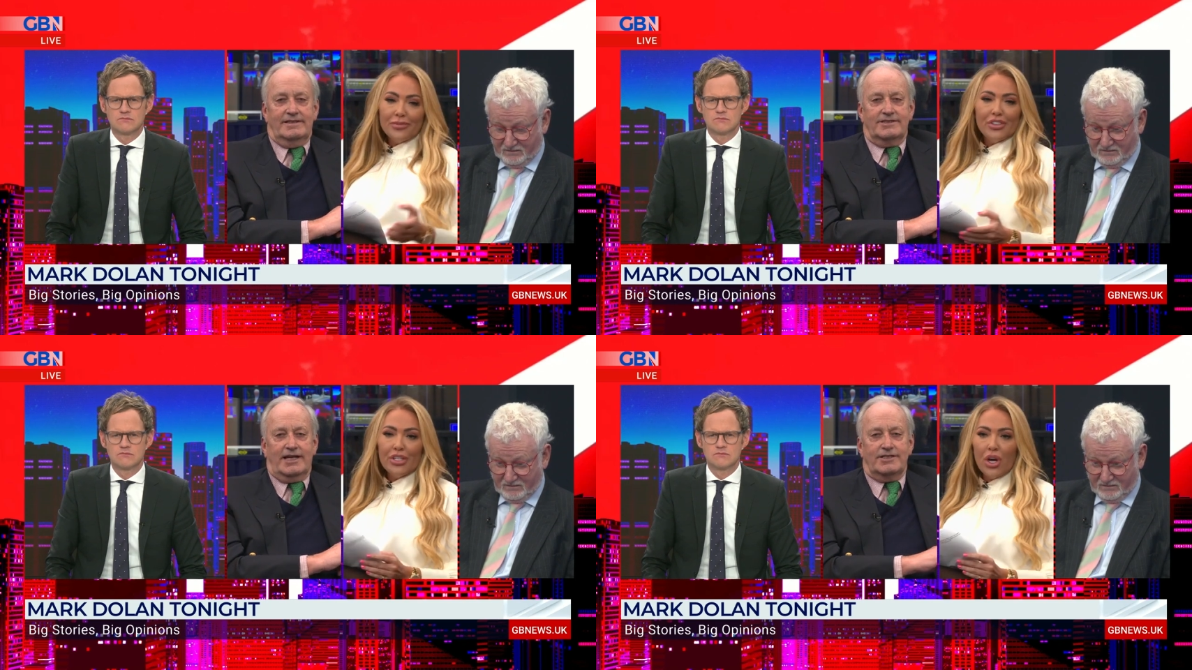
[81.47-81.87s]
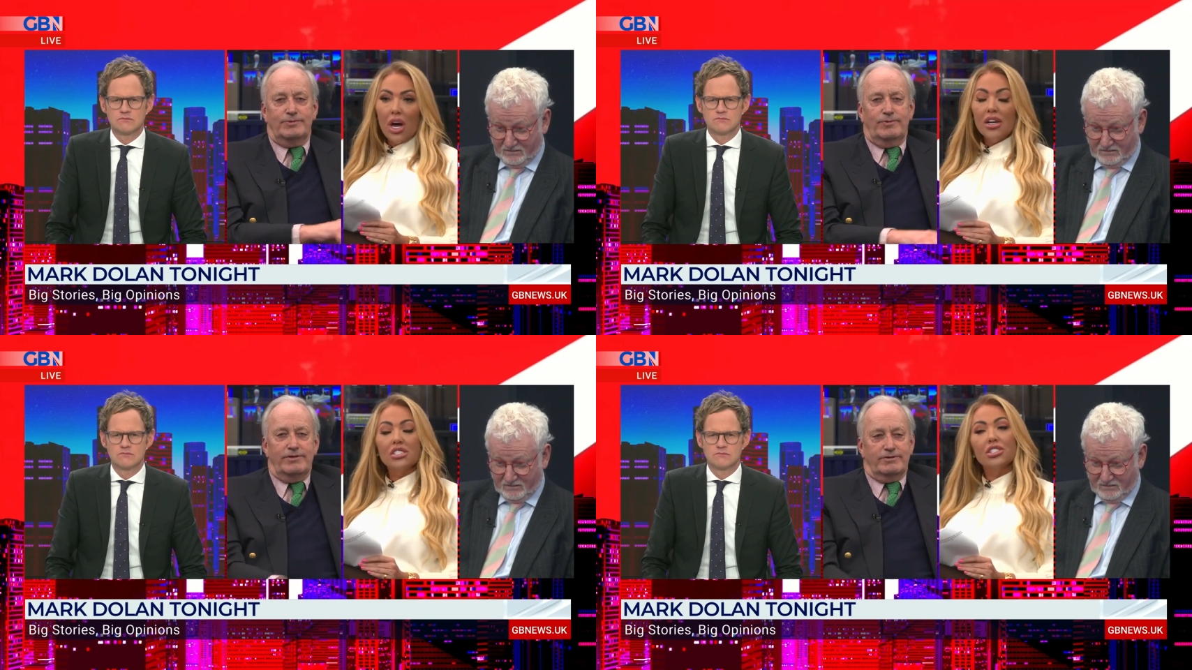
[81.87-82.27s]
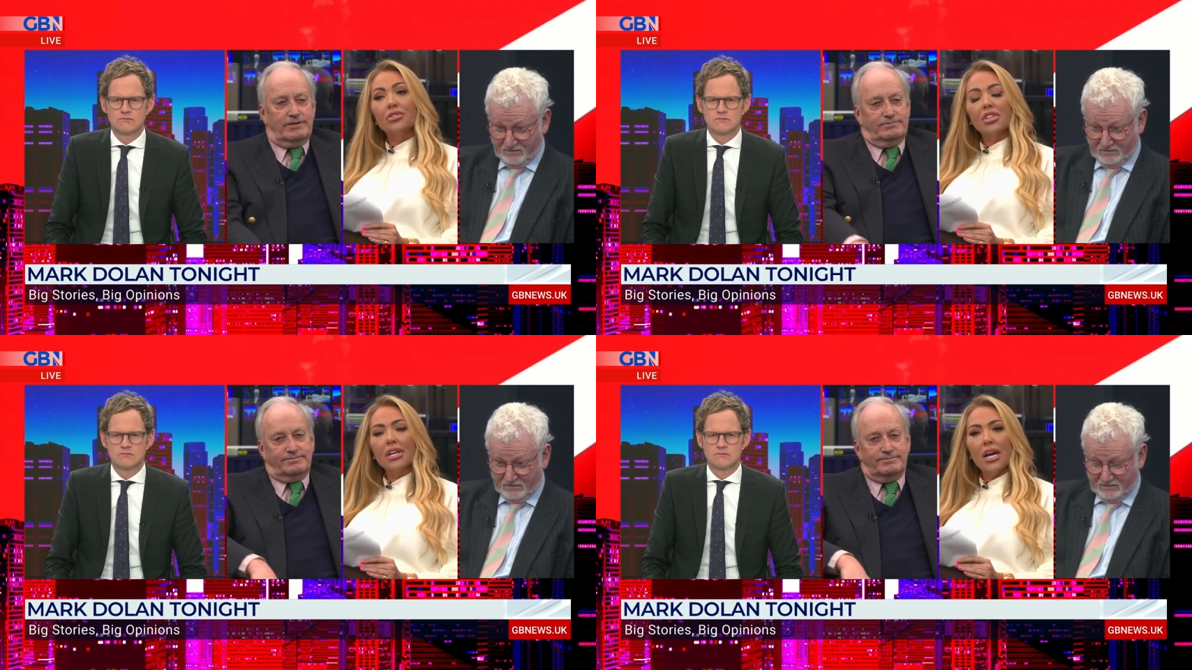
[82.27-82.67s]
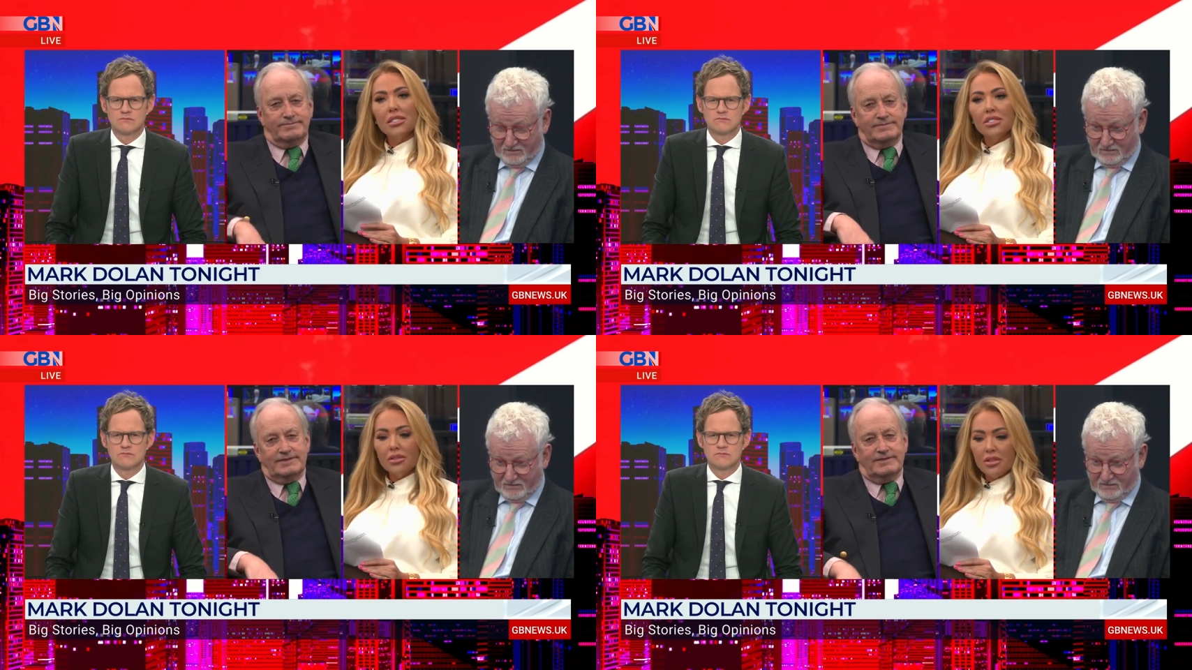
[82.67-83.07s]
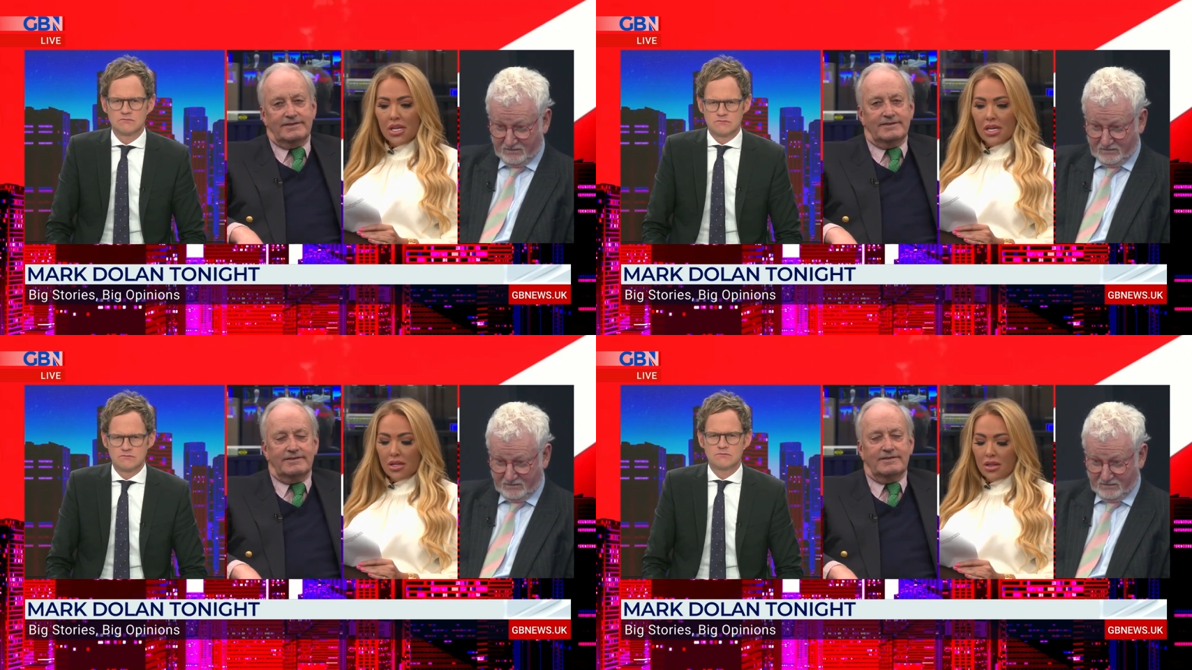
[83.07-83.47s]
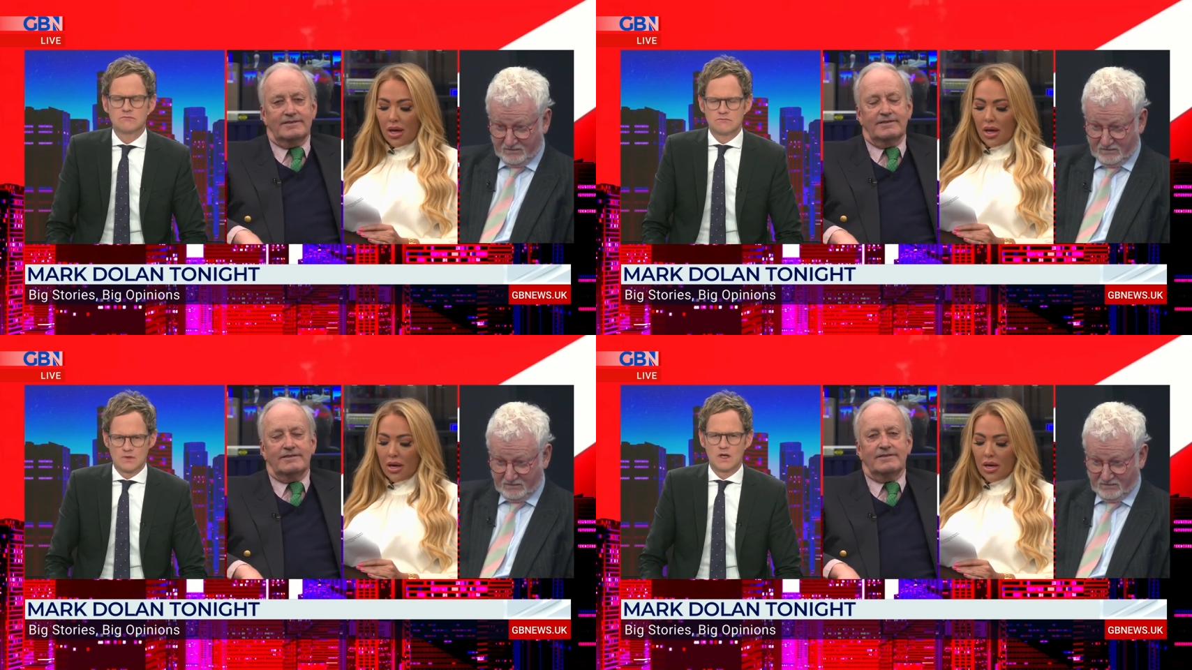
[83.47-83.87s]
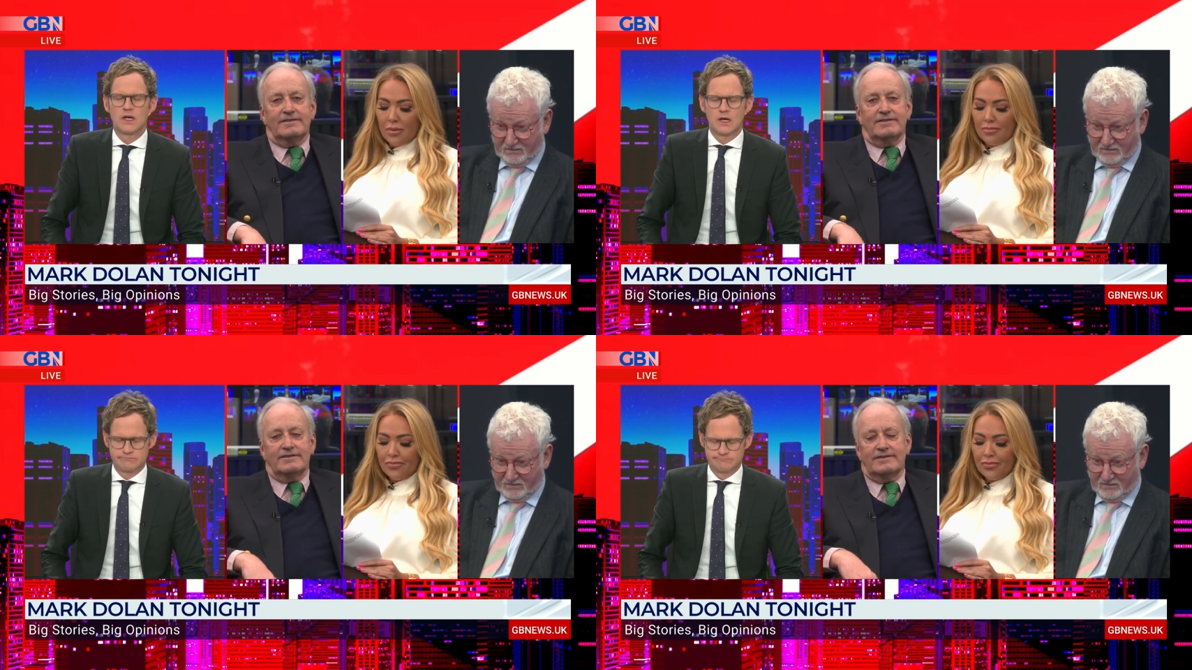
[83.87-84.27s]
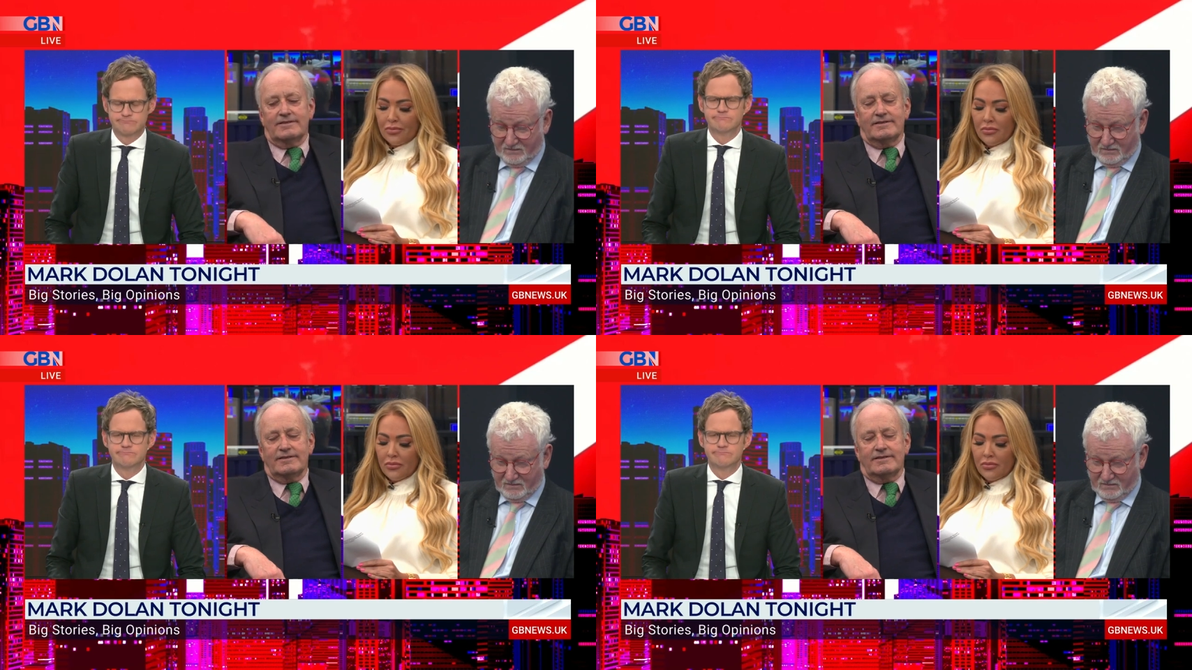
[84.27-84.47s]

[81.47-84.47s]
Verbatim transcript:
Speaker 1: you know, and I do think I do think that um,